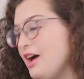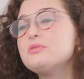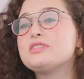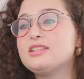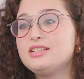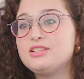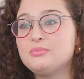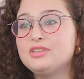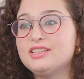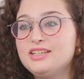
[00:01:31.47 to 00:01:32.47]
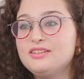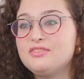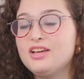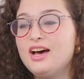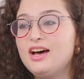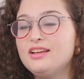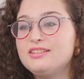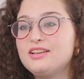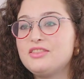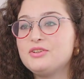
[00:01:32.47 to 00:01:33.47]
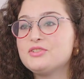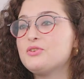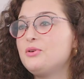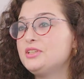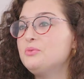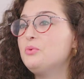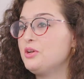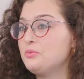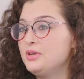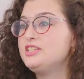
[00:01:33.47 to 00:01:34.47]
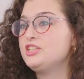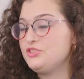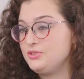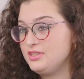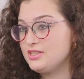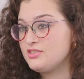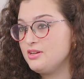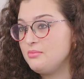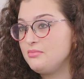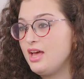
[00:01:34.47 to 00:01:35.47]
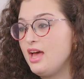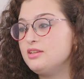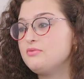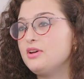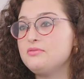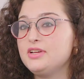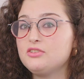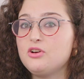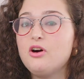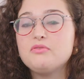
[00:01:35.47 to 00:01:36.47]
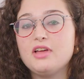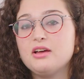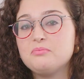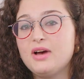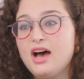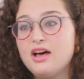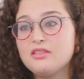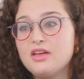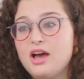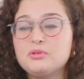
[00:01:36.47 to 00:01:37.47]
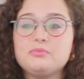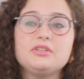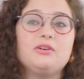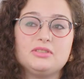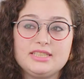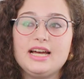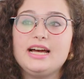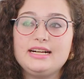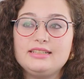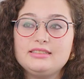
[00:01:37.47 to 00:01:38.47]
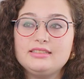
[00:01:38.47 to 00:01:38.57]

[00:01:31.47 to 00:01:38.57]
I was led to believe that there's only one way to Judaism, and if I veered off that path, I would be going to hell.